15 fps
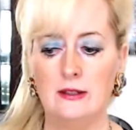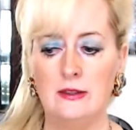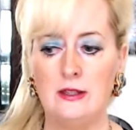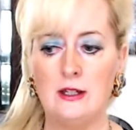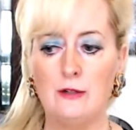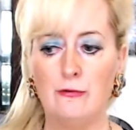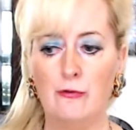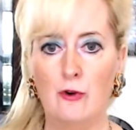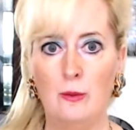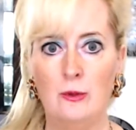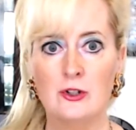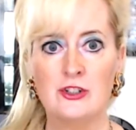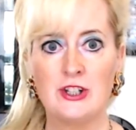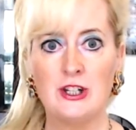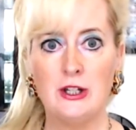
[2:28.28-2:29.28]
the former
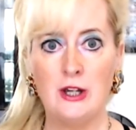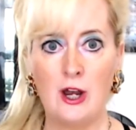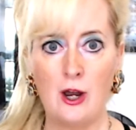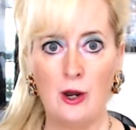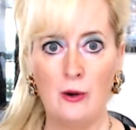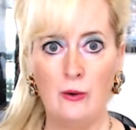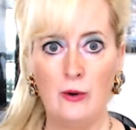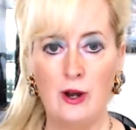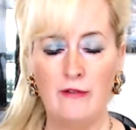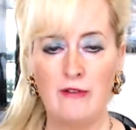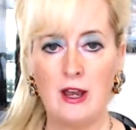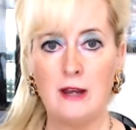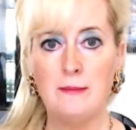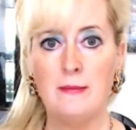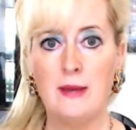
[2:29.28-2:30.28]
CEO of
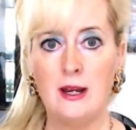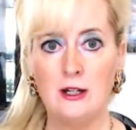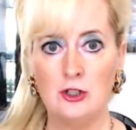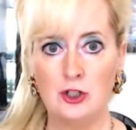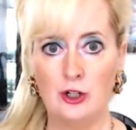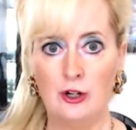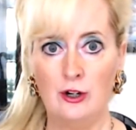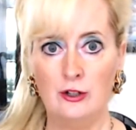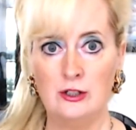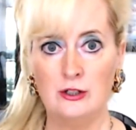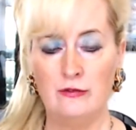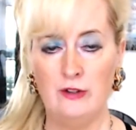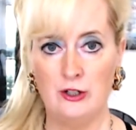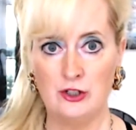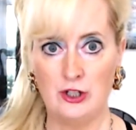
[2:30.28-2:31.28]
a major
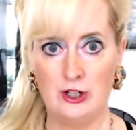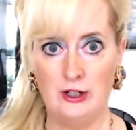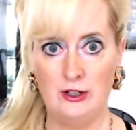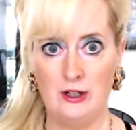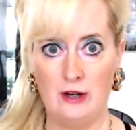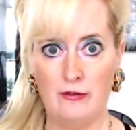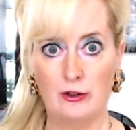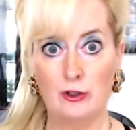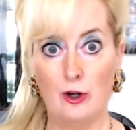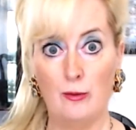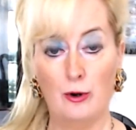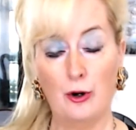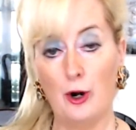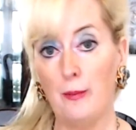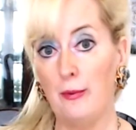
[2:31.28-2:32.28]
division of a global
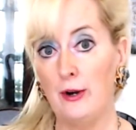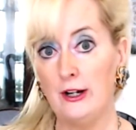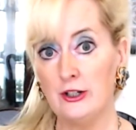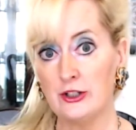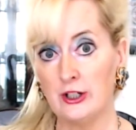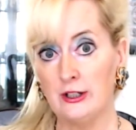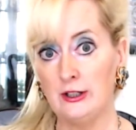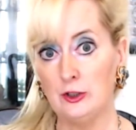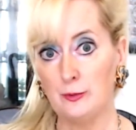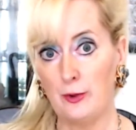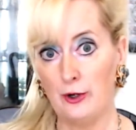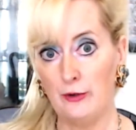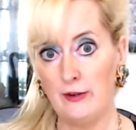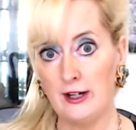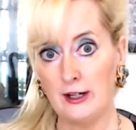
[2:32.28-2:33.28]
corporation. He's
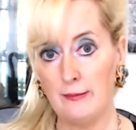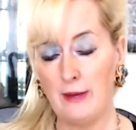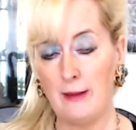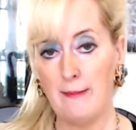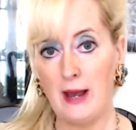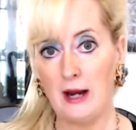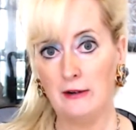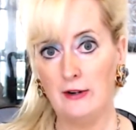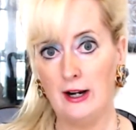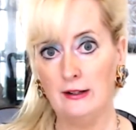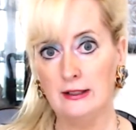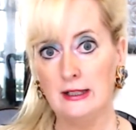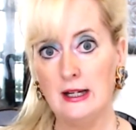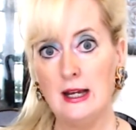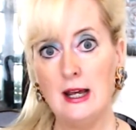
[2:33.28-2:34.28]
Puerto Rican by background.
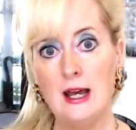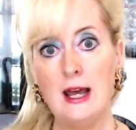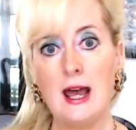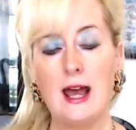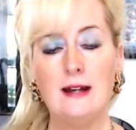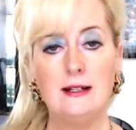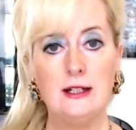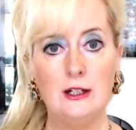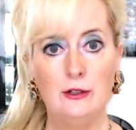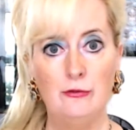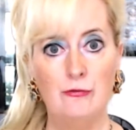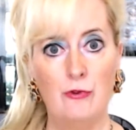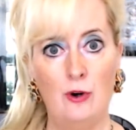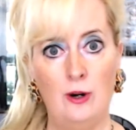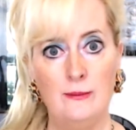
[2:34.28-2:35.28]
And he
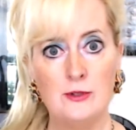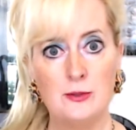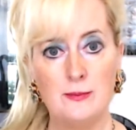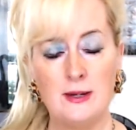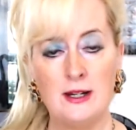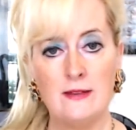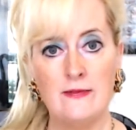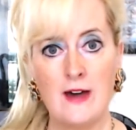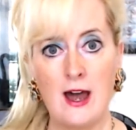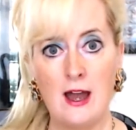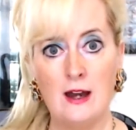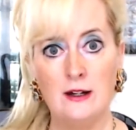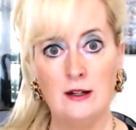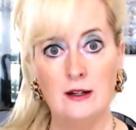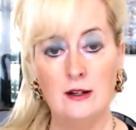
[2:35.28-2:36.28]
informed me
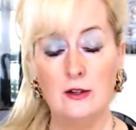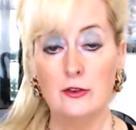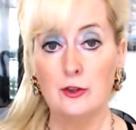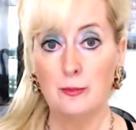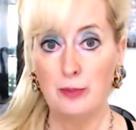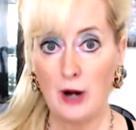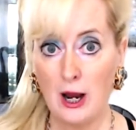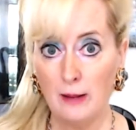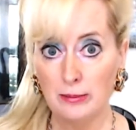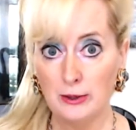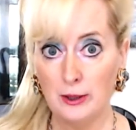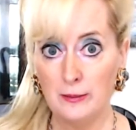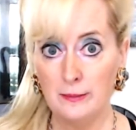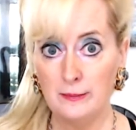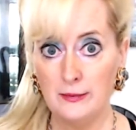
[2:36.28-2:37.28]
that the
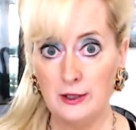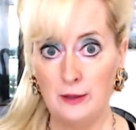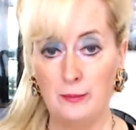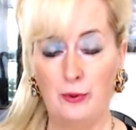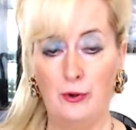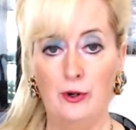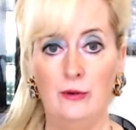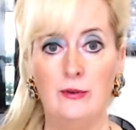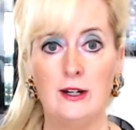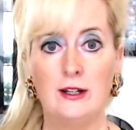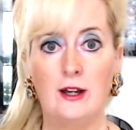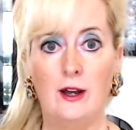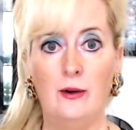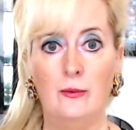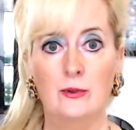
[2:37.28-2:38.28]
problem in Puerto
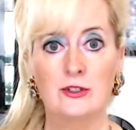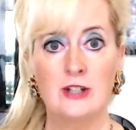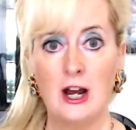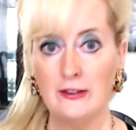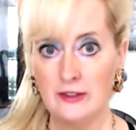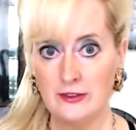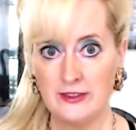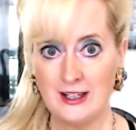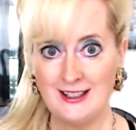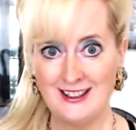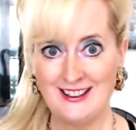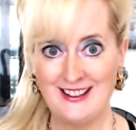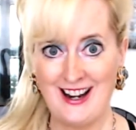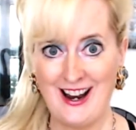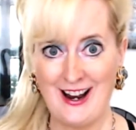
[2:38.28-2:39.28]
Rico was not that they
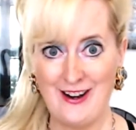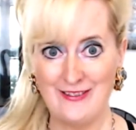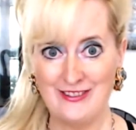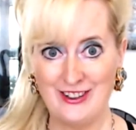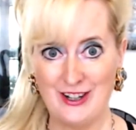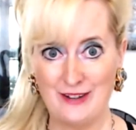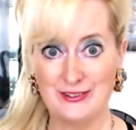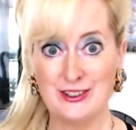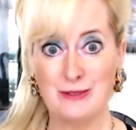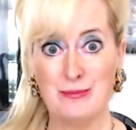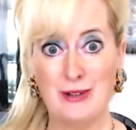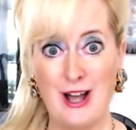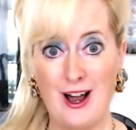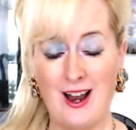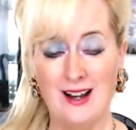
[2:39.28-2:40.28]
didn't have enough
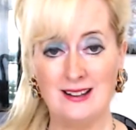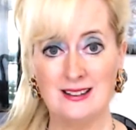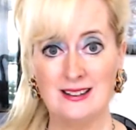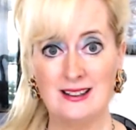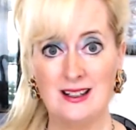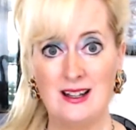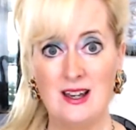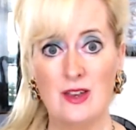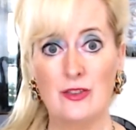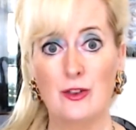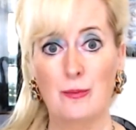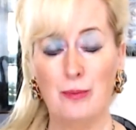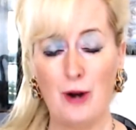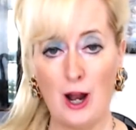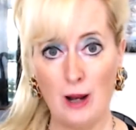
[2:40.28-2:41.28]
supplies. The
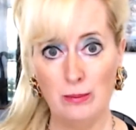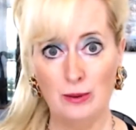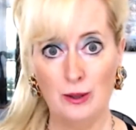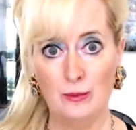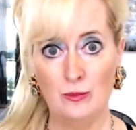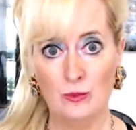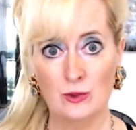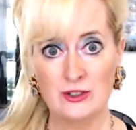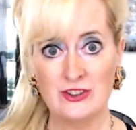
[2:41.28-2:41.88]
problem was